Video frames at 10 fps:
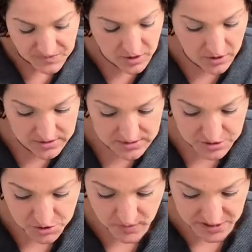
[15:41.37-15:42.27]
current
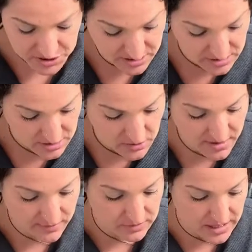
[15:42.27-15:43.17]
situation, you
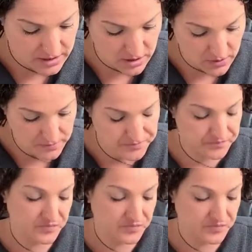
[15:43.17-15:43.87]
have let go,